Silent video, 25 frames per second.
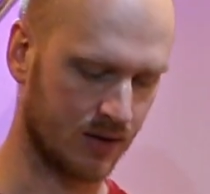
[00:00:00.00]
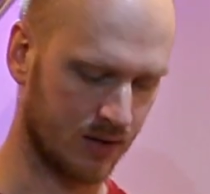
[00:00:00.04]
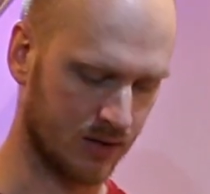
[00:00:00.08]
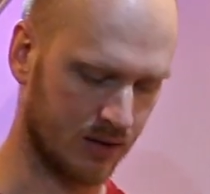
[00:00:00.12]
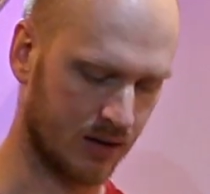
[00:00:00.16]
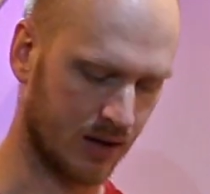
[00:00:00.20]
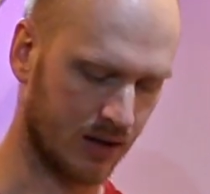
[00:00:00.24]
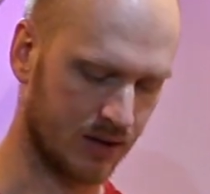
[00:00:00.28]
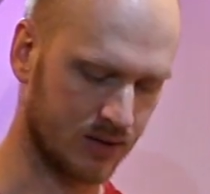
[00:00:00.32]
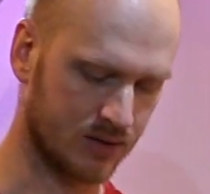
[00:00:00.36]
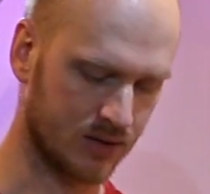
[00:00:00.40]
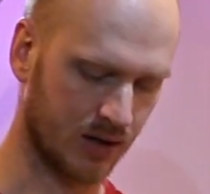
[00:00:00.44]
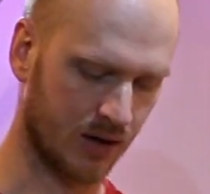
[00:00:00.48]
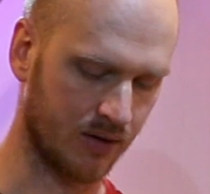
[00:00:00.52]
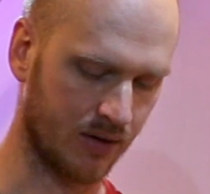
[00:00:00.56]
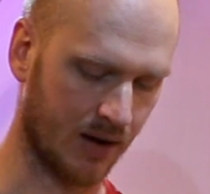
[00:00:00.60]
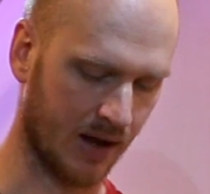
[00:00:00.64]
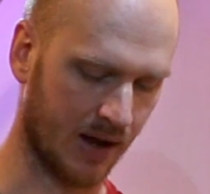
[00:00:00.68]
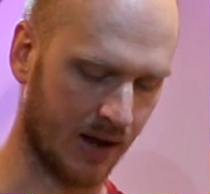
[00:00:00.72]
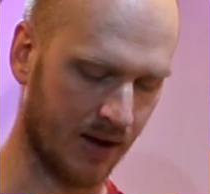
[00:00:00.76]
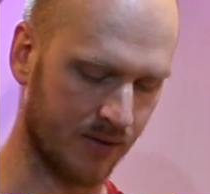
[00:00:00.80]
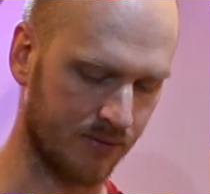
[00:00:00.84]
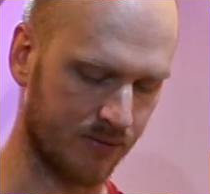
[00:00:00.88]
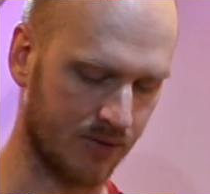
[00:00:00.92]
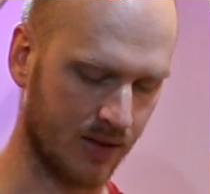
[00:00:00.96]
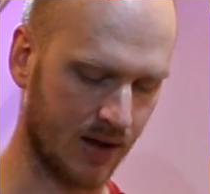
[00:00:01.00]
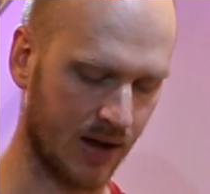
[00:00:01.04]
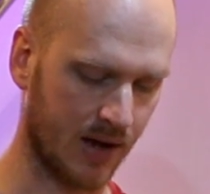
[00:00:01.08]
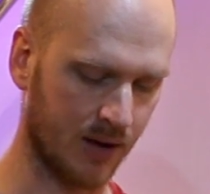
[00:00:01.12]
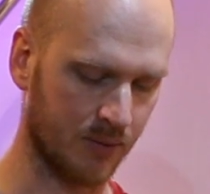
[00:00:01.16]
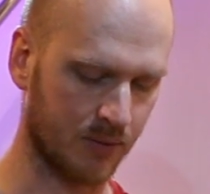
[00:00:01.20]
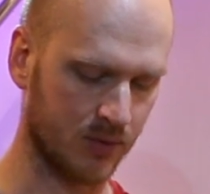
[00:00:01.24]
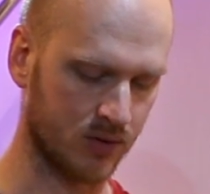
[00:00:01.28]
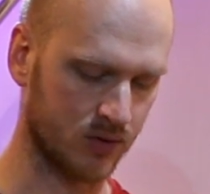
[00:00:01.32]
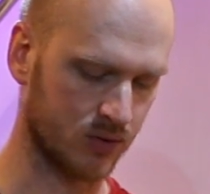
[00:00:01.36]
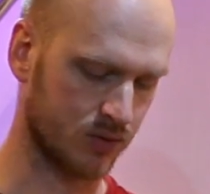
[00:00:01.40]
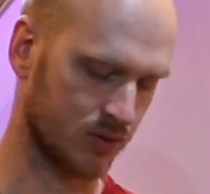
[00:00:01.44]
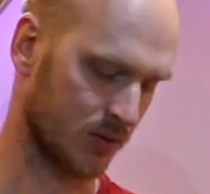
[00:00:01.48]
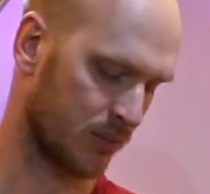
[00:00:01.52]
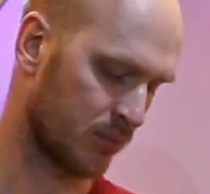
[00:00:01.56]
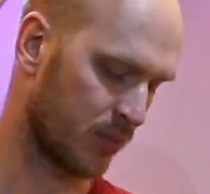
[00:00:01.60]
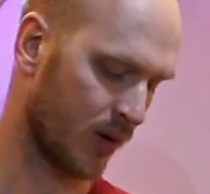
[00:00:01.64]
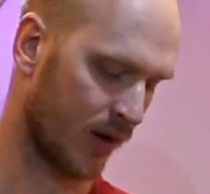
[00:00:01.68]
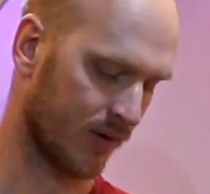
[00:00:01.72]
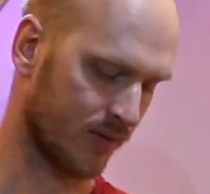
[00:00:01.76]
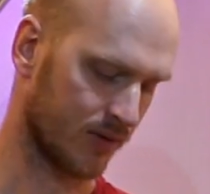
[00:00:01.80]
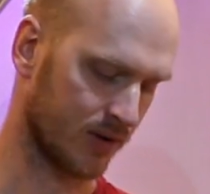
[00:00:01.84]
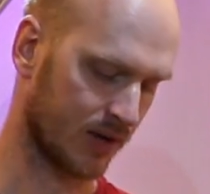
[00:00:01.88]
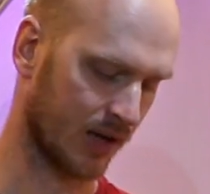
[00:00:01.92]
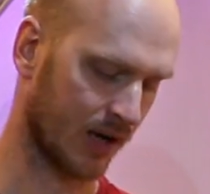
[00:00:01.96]
These don't have that, which was a
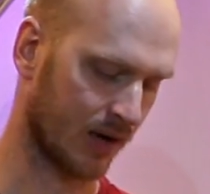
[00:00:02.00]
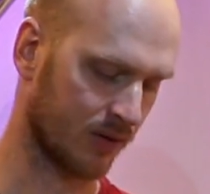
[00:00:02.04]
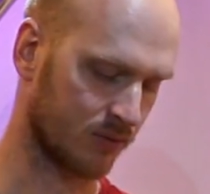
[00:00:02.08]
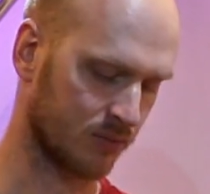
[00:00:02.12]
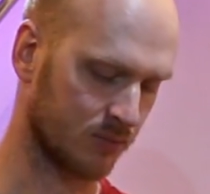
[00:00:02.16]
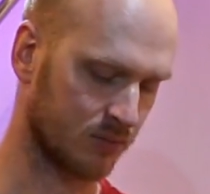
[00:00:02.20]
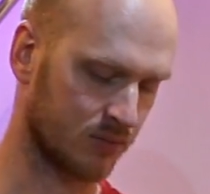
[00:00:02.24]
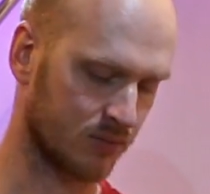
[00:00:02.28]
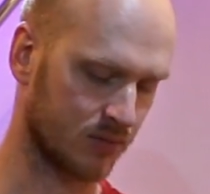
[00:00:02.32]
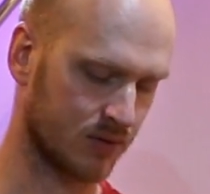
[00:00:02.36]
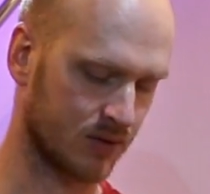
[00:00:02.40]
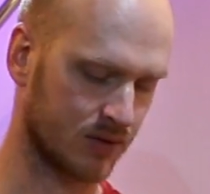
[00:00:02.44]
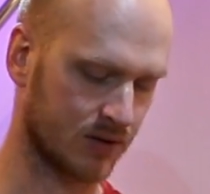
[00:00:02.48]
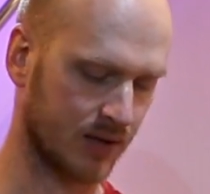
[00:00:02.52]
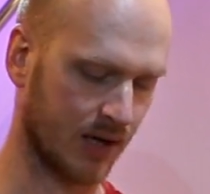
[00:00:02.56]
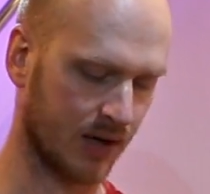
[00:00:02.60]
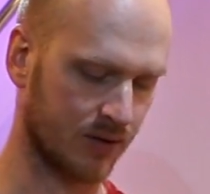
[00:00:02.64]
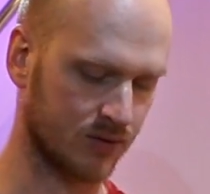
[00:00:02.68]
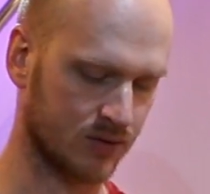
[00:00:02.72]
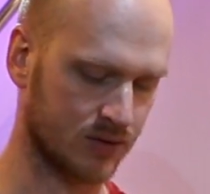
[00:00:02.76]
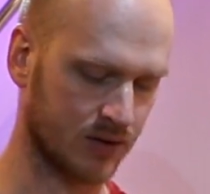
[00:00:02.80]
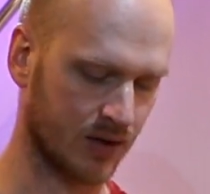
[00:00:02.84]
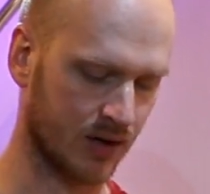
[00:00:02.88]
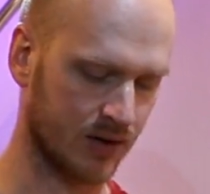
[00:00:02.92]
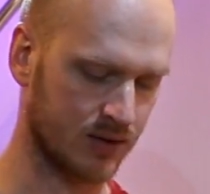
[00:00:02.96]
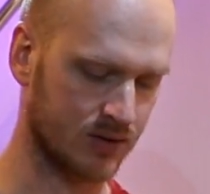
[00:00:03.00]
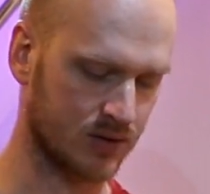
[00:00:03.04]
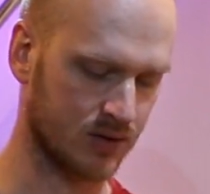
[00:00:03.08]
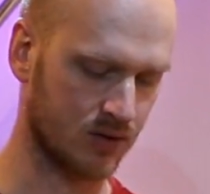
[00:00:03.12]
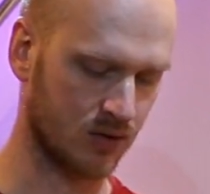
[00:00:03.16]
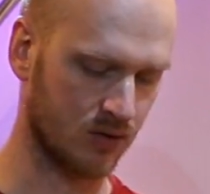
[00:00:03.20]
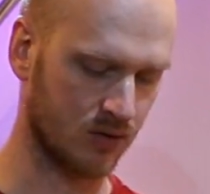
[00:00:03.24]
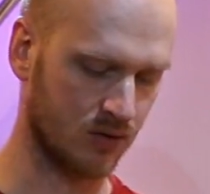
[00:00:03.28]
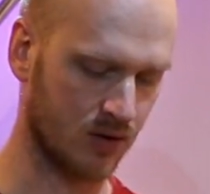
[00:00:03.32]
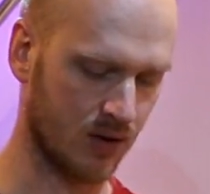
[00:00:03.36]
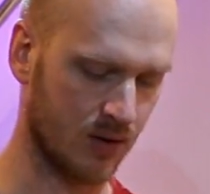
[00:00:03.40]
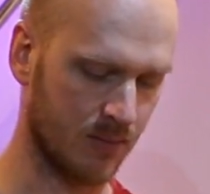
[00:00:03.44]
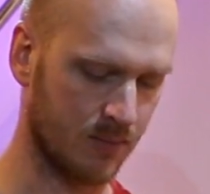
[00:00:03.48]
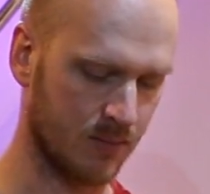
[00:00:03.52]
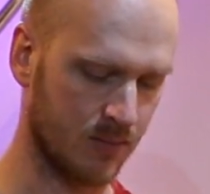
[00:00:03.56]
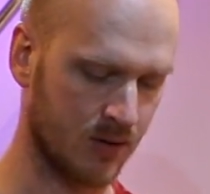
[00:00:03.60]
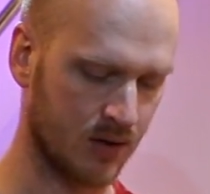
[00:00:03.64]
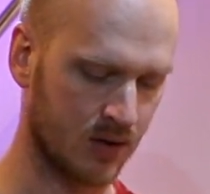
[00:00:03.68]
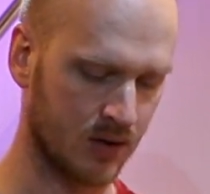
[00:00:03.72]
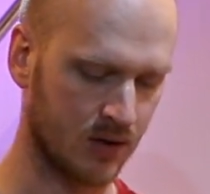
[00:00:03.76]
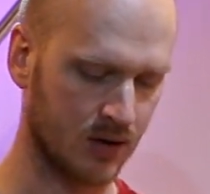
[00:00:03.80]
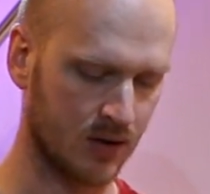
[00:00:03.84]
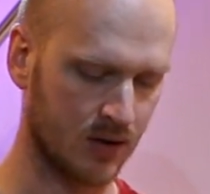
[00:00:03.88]
bit of a downside to them.